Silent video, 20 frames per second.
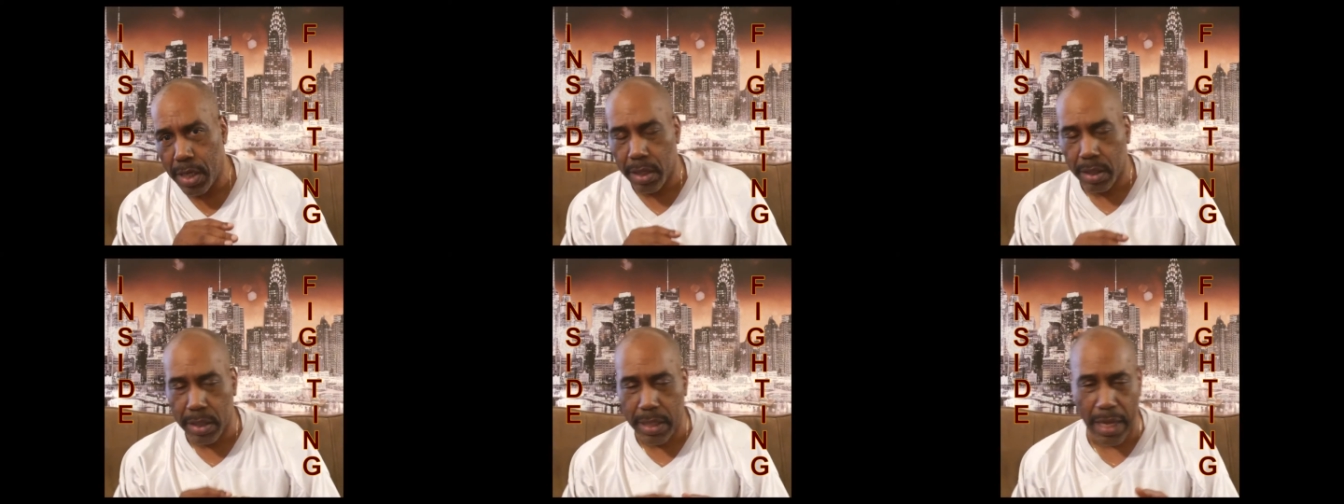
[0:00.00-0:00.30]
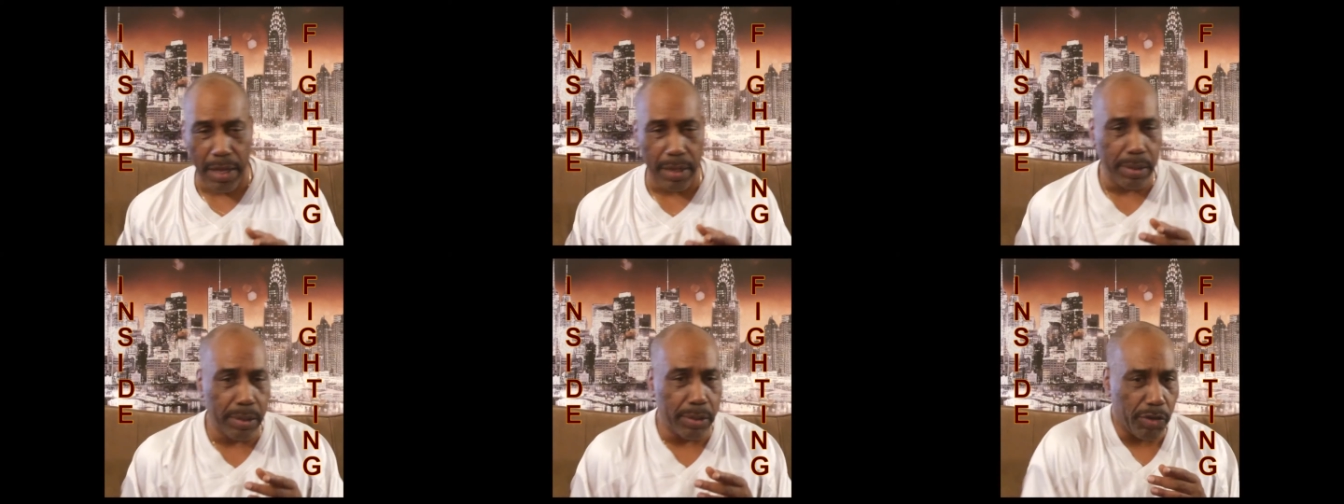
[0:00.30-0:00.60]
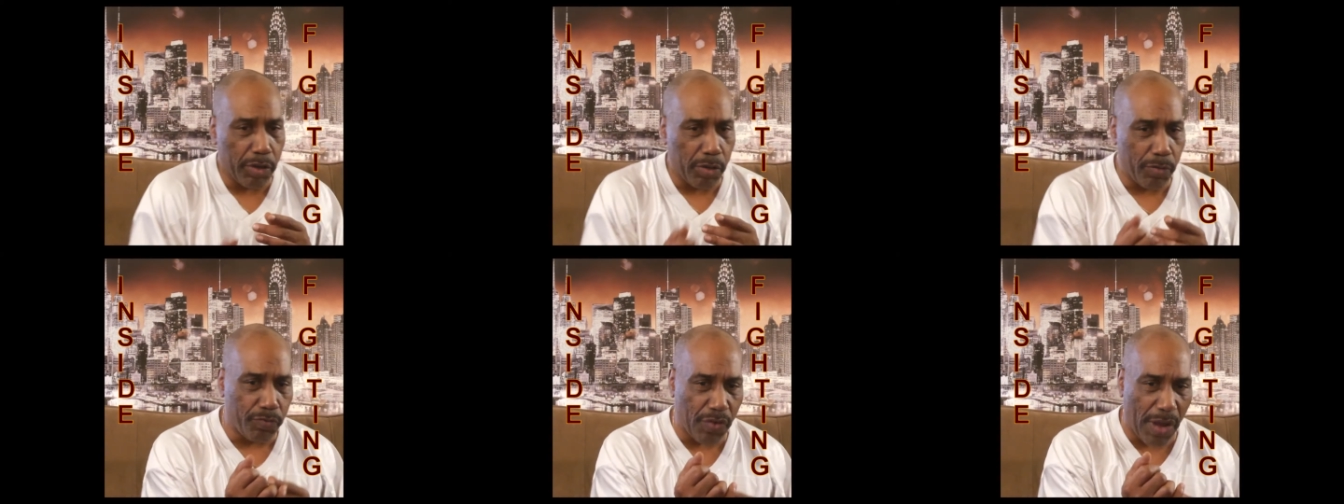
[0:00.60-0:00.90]
Okay, so
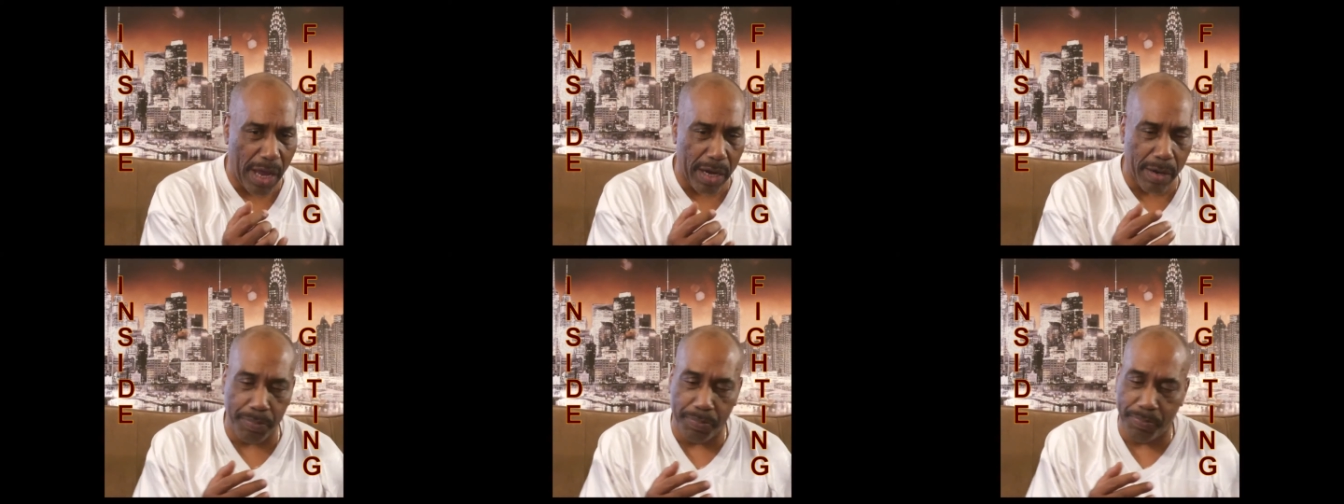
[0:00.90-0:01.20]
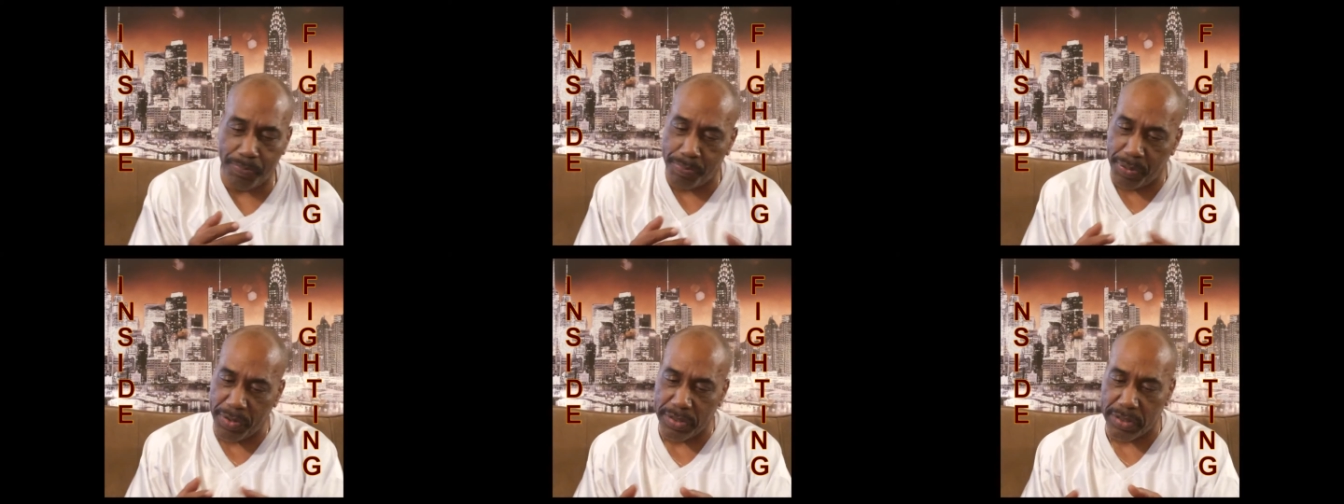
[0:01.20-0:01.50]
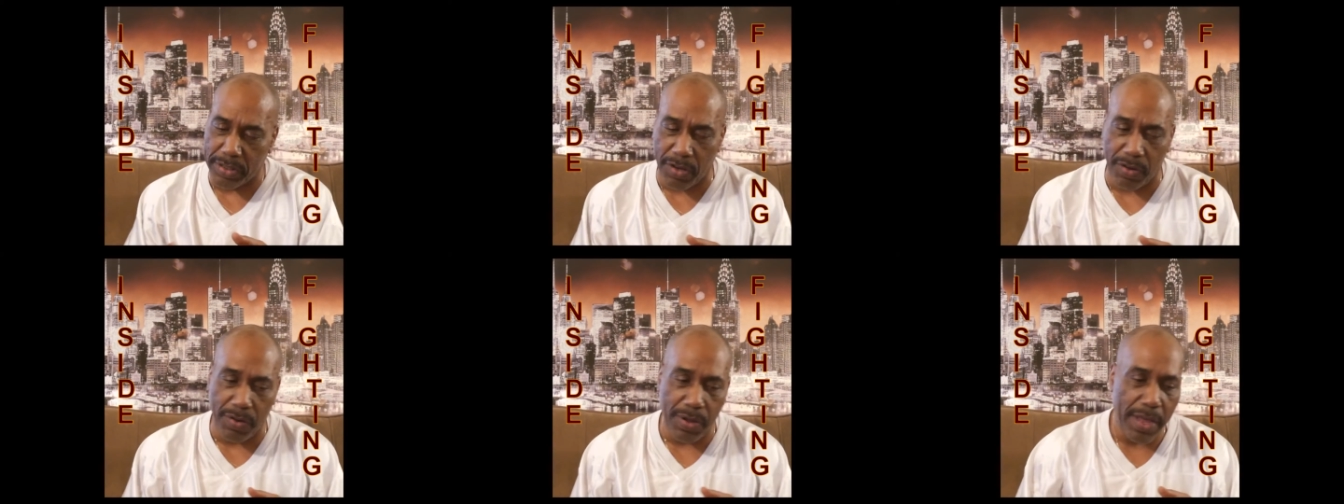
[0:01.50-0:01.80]
you try to
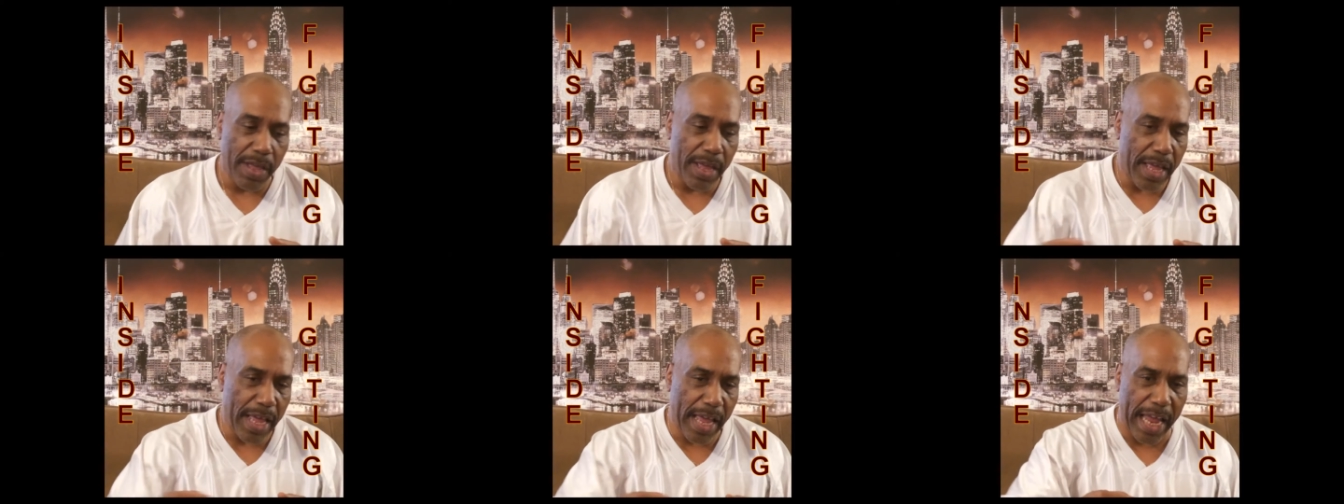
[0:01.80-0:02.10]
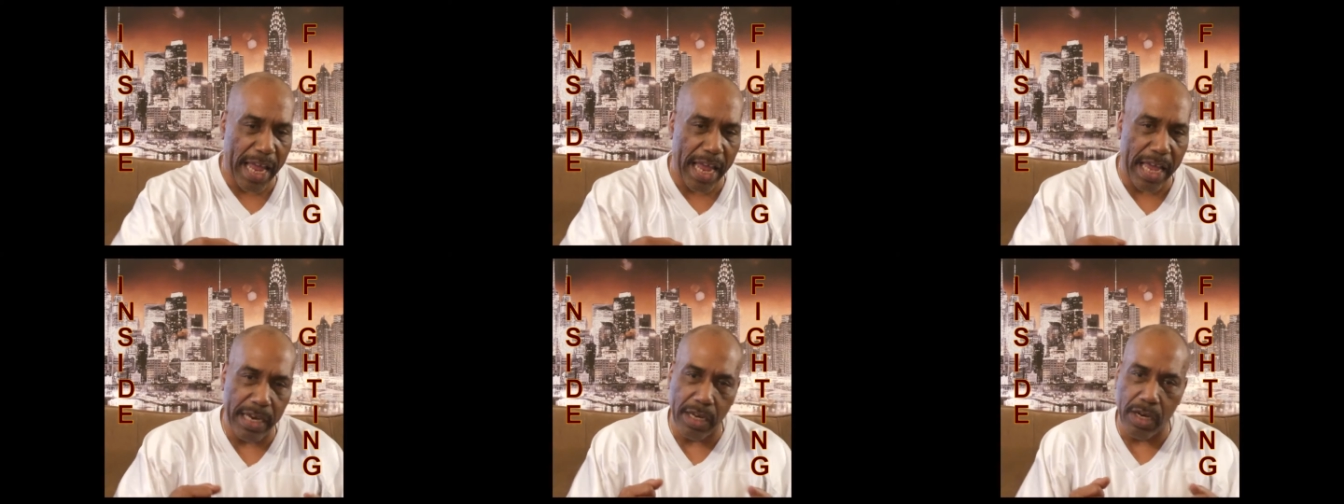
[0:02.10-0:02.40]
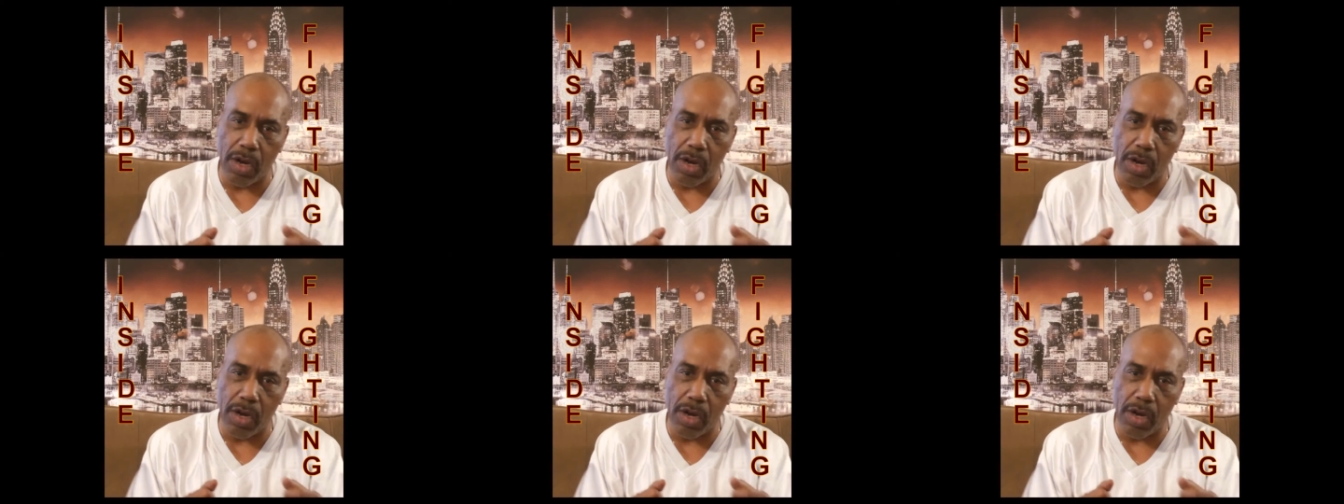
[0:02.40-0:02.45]
put your hand